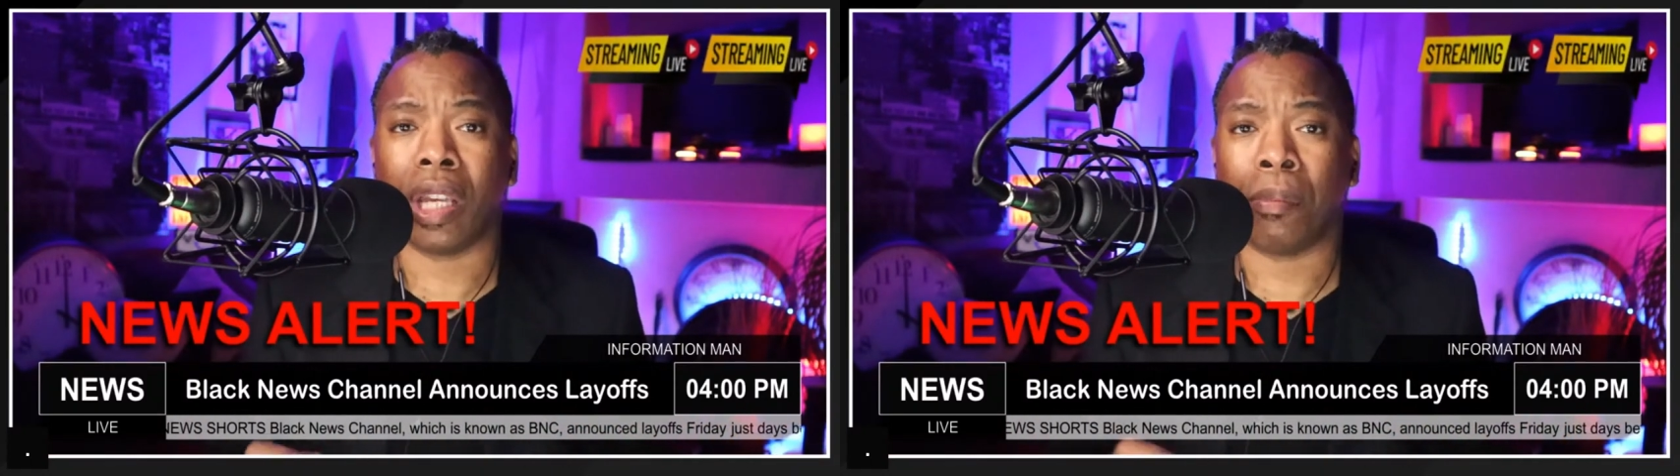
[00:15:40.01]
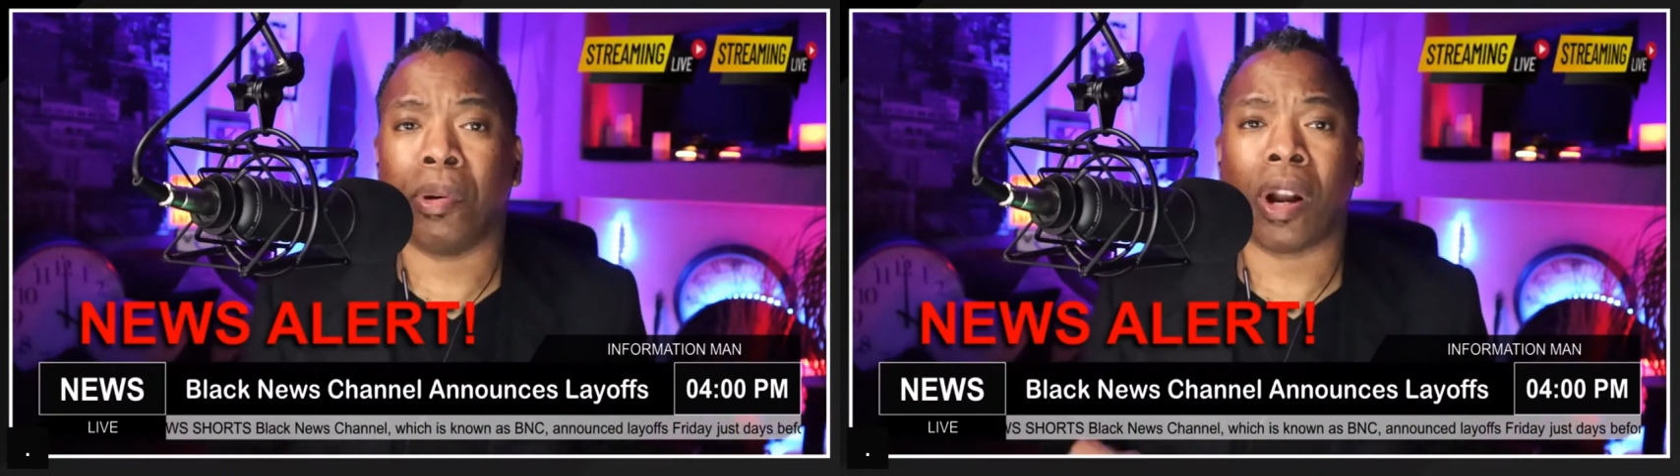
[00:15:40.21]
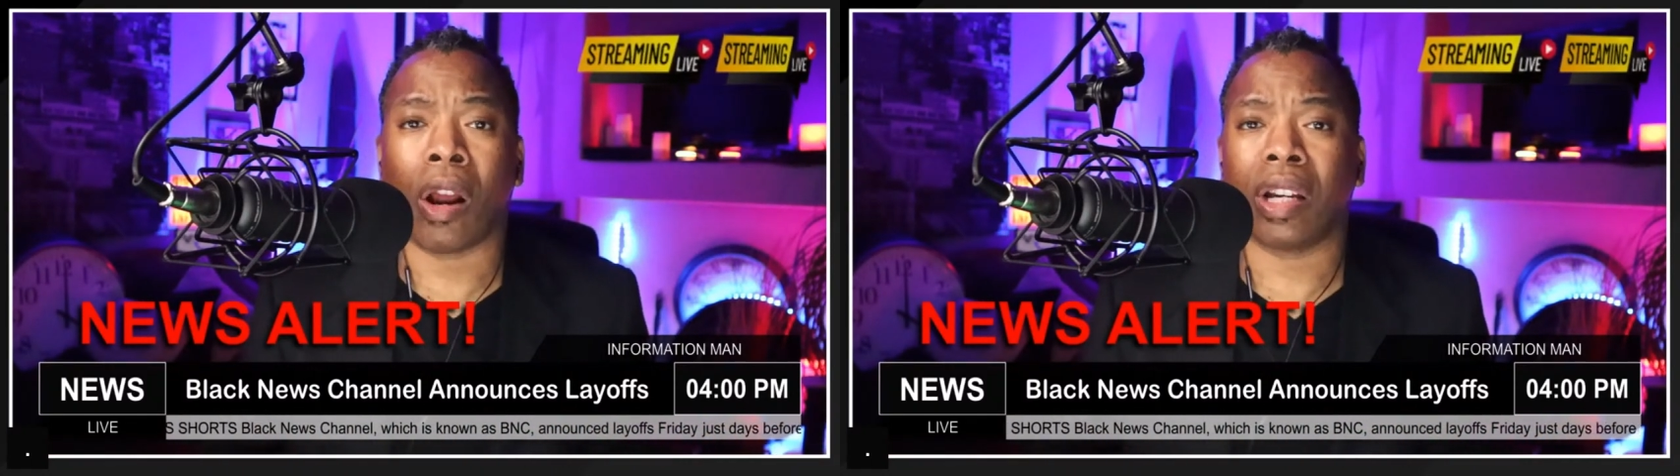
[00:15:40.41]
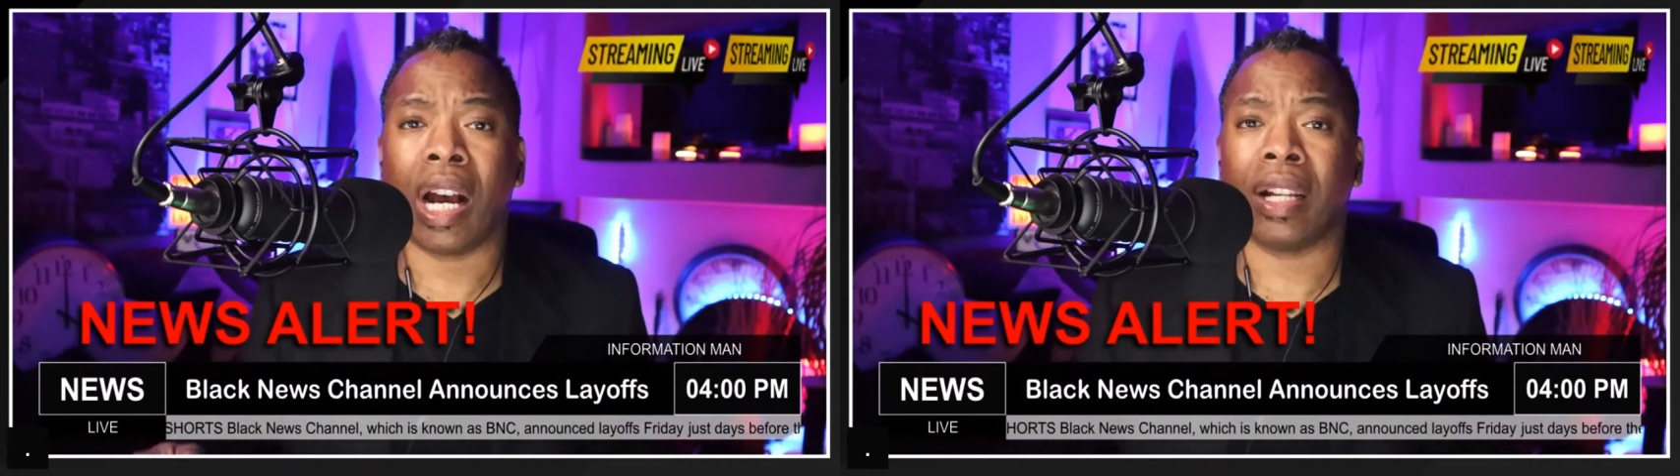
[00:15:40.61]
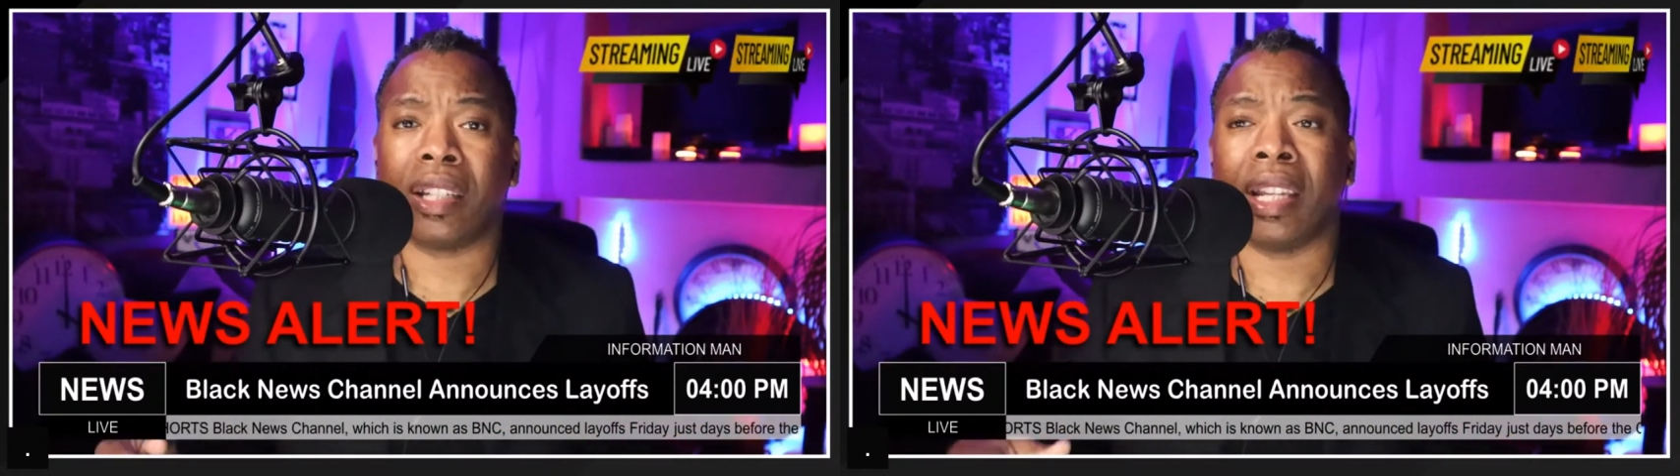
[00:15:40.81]
and put our
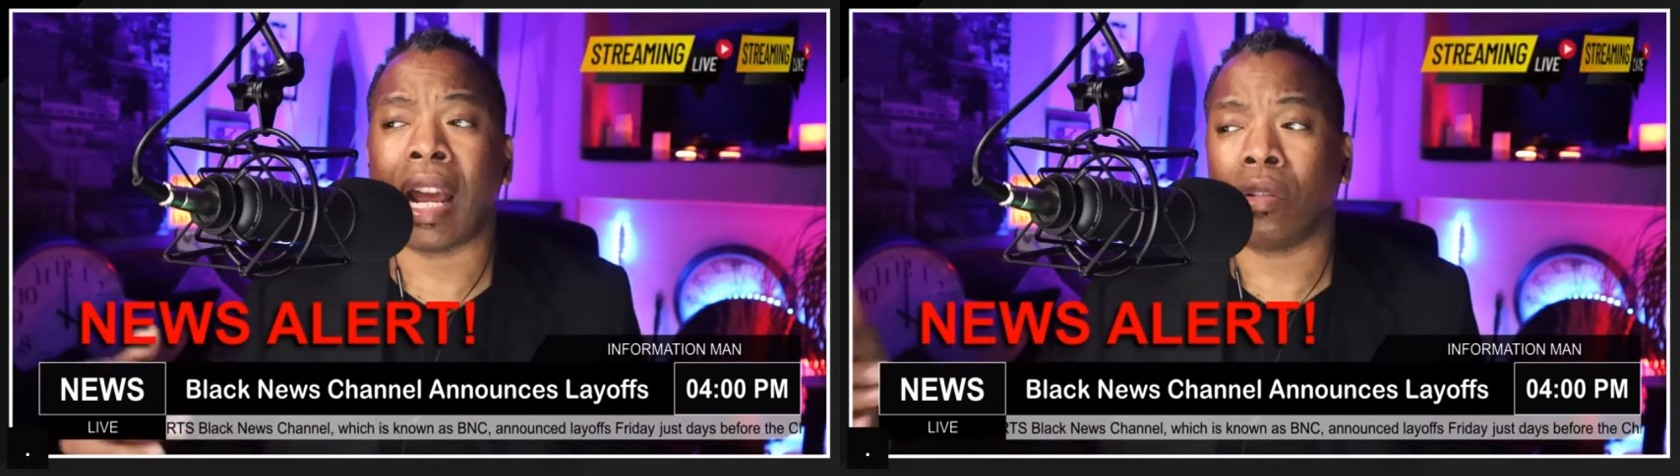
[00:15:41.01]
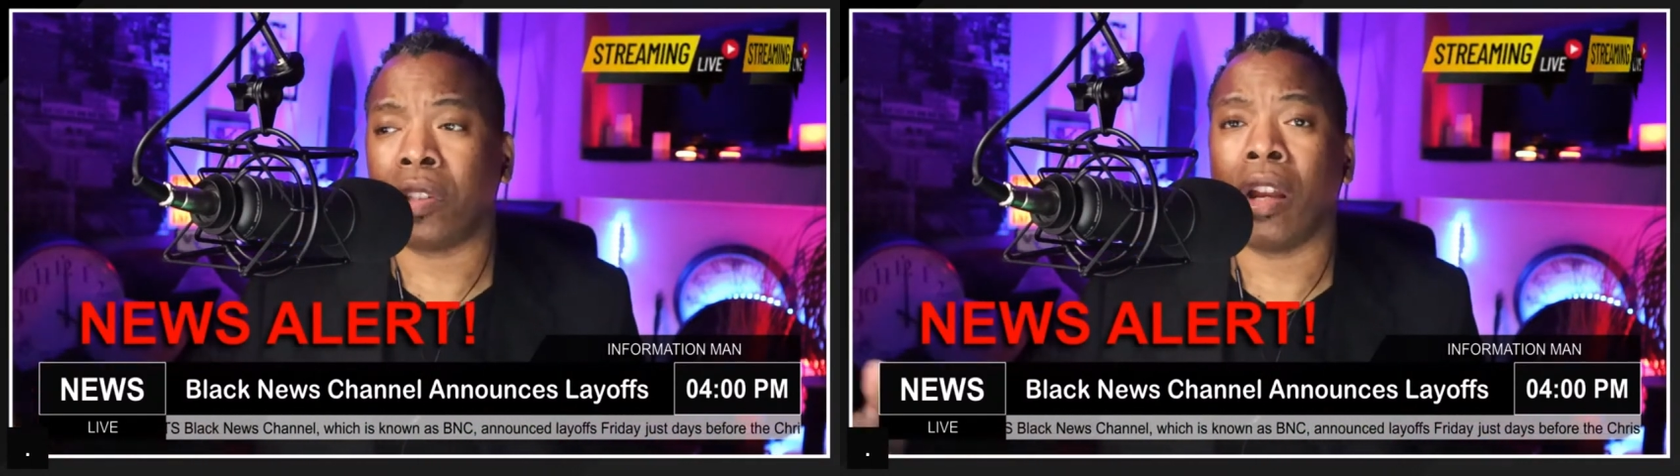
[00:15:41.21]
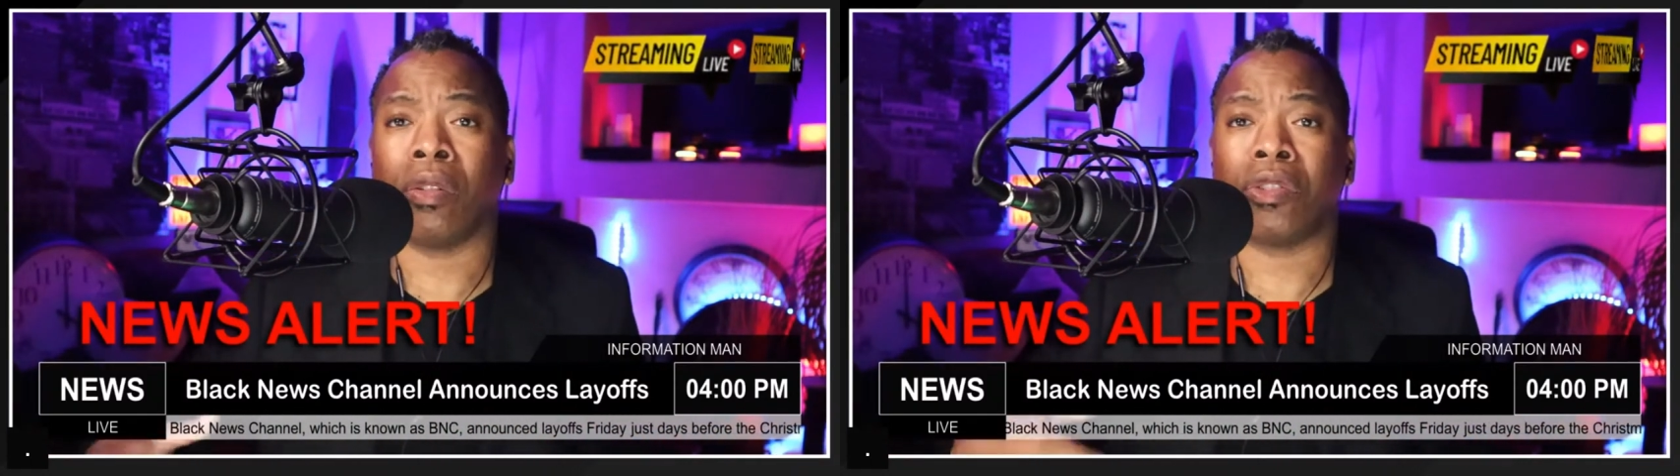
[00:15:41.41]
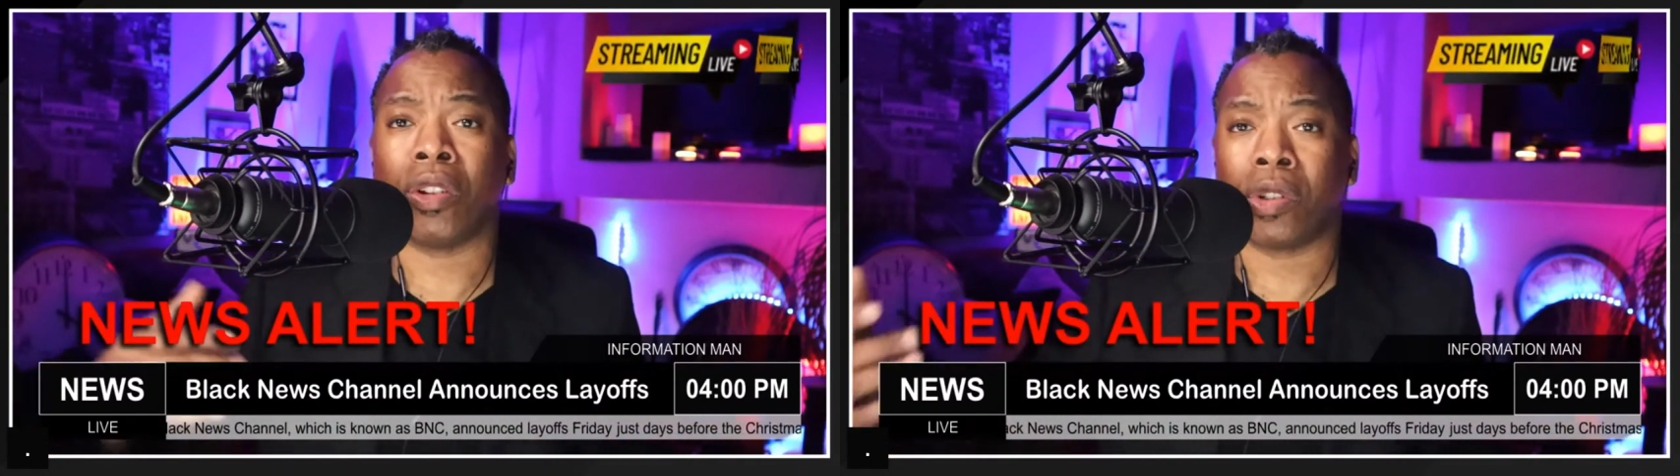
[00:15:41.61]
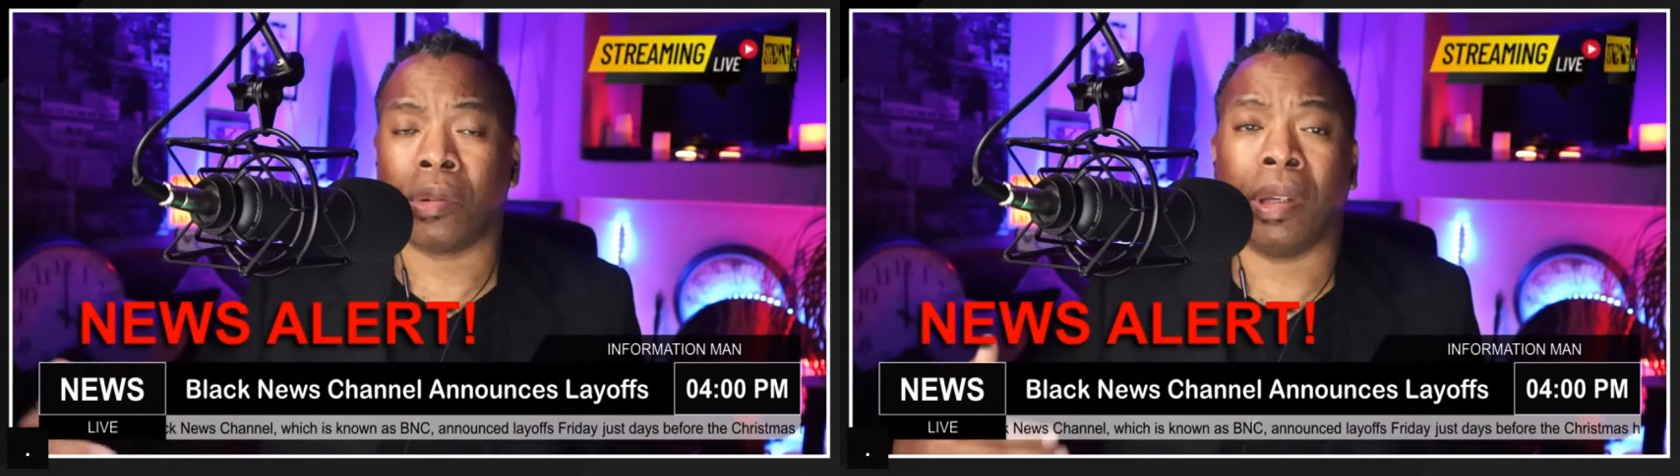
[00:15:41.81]
content out there on
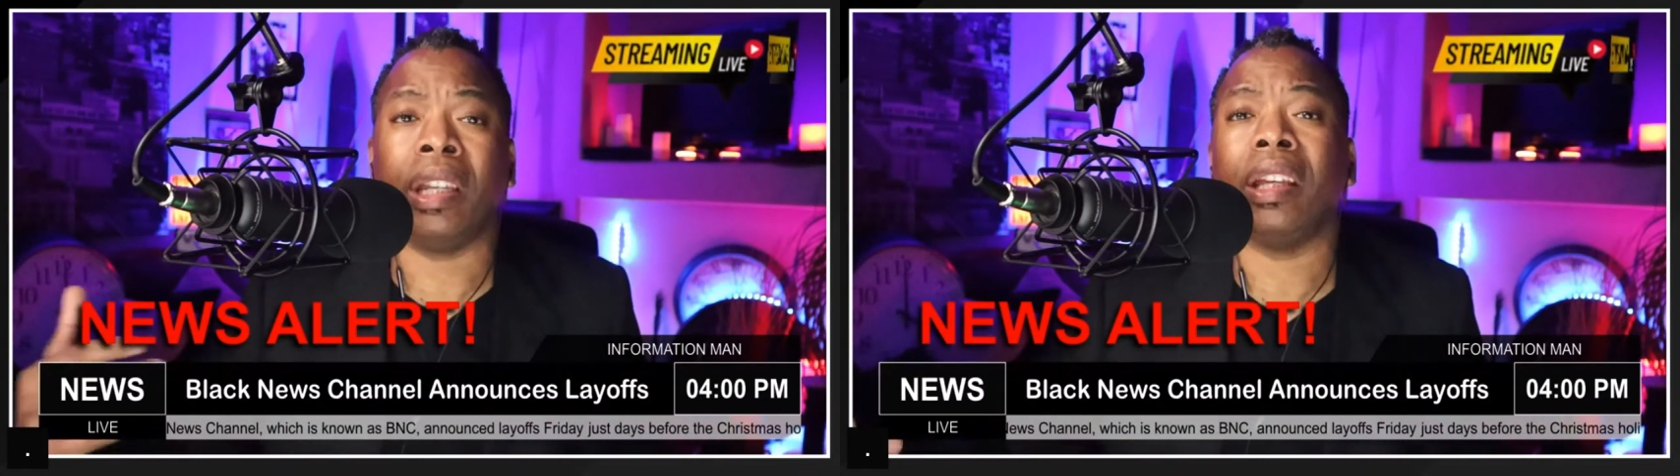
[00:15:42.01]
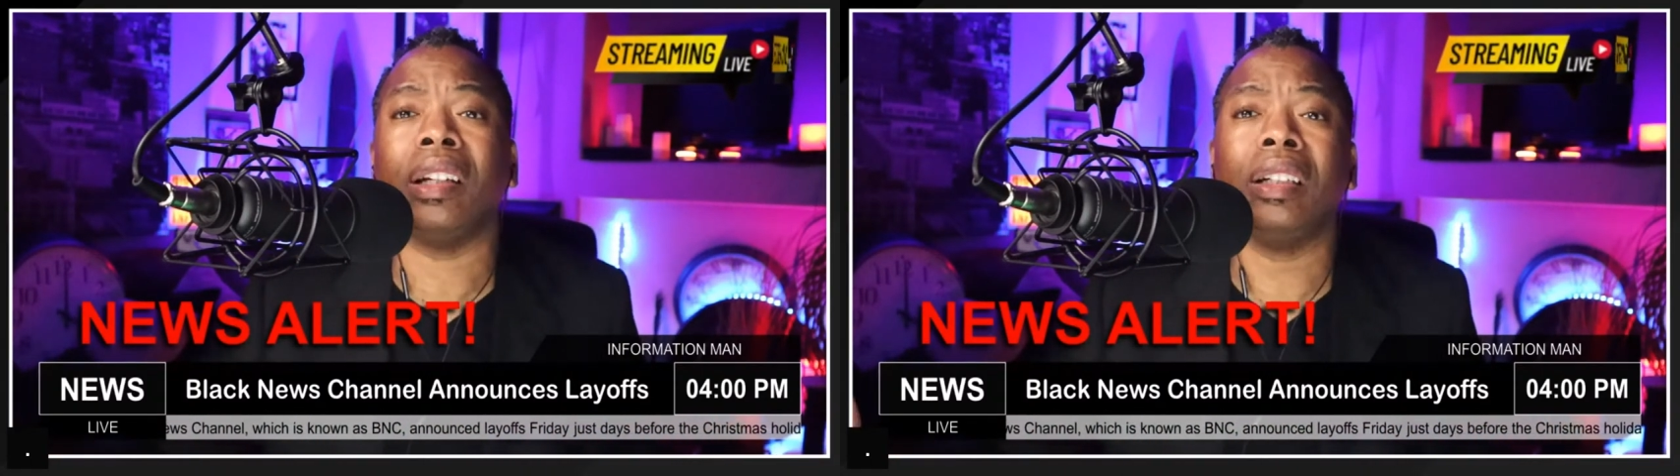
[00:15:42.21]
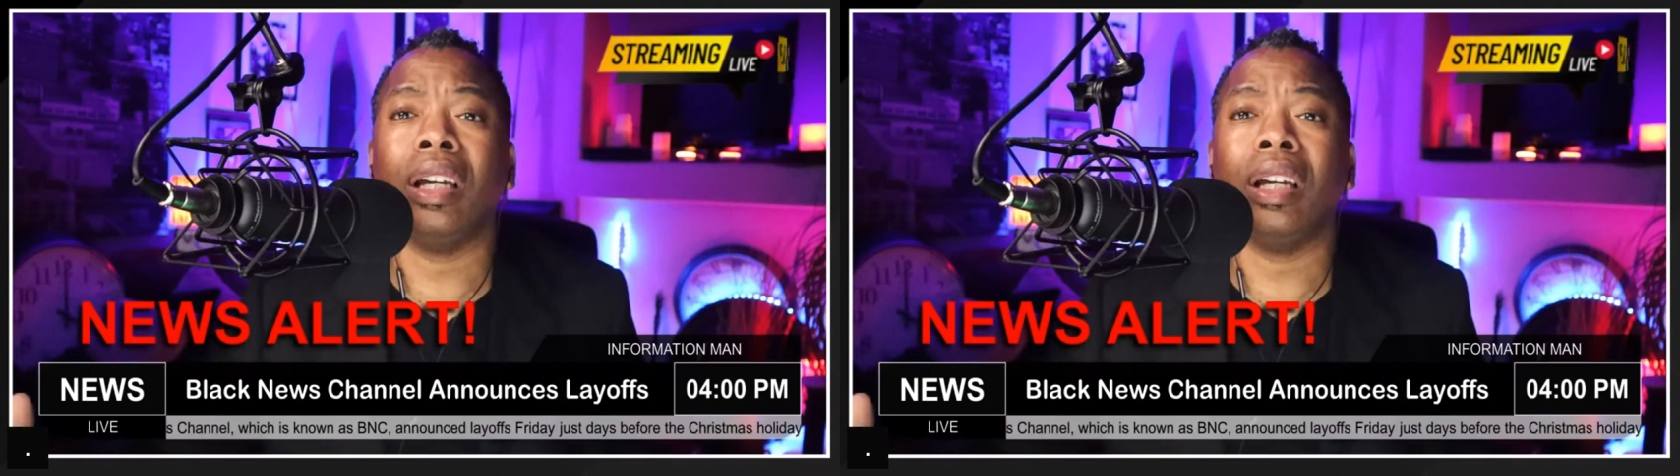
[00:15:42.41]
social media